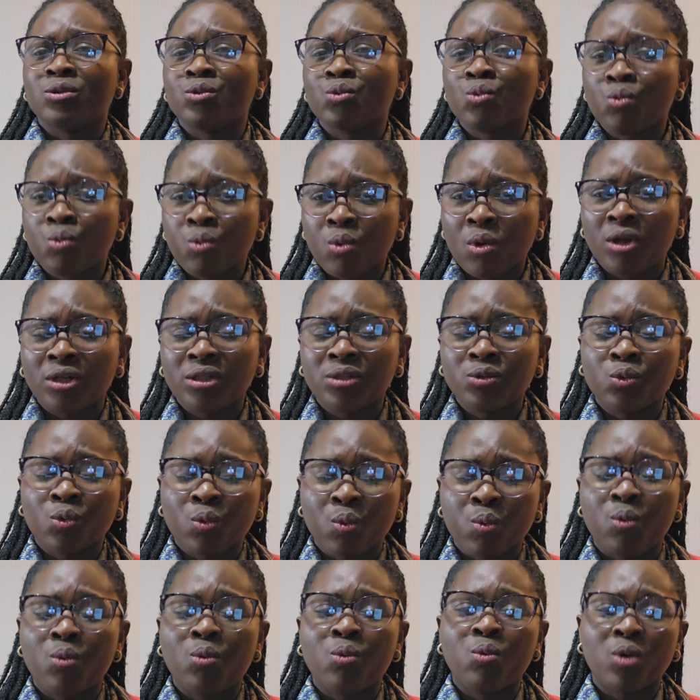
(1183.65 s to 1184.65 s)
What
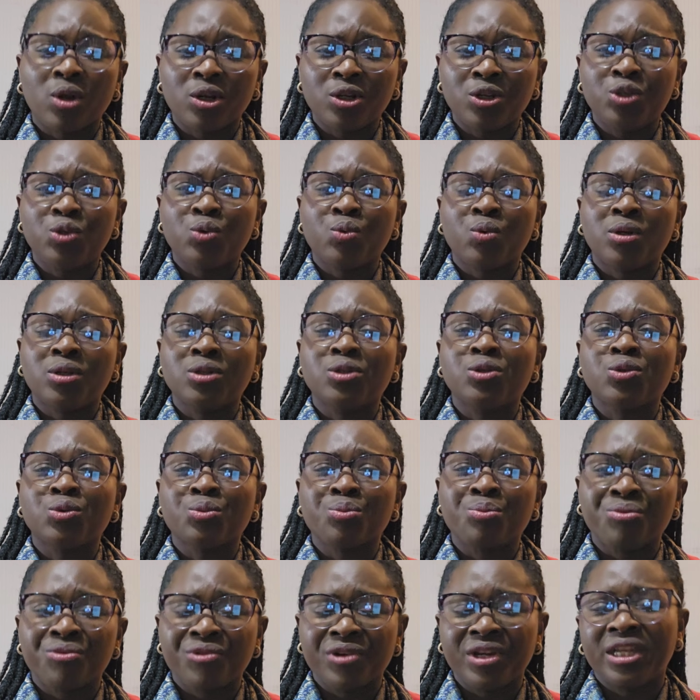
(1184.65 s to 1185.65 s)
do you want to
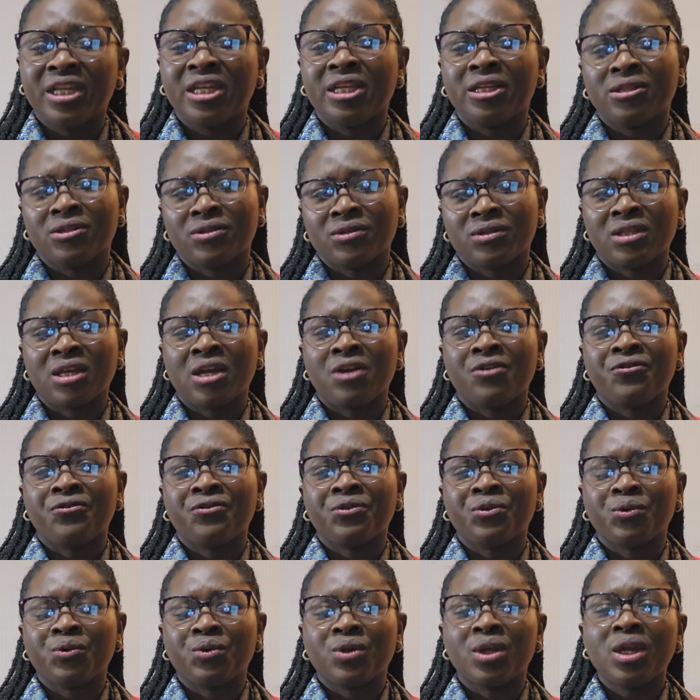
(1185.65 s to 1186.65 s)
bring into that
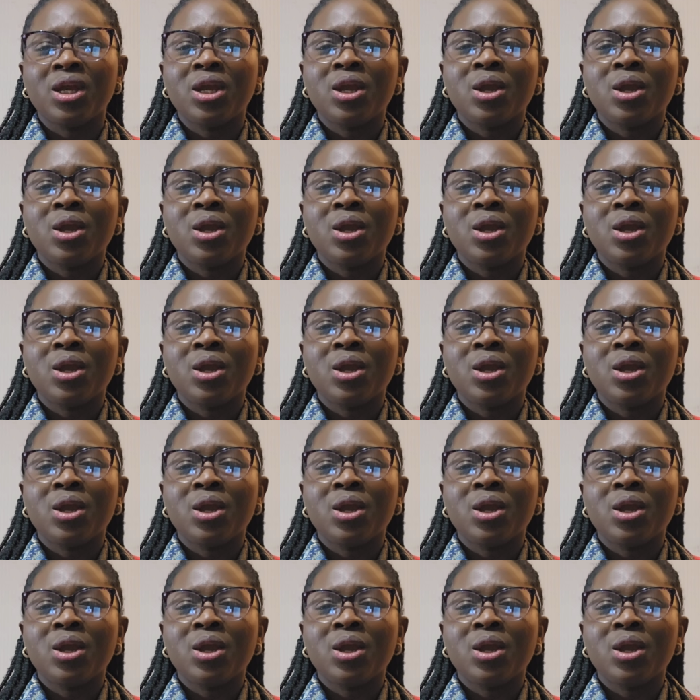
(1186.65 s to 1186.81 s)
field?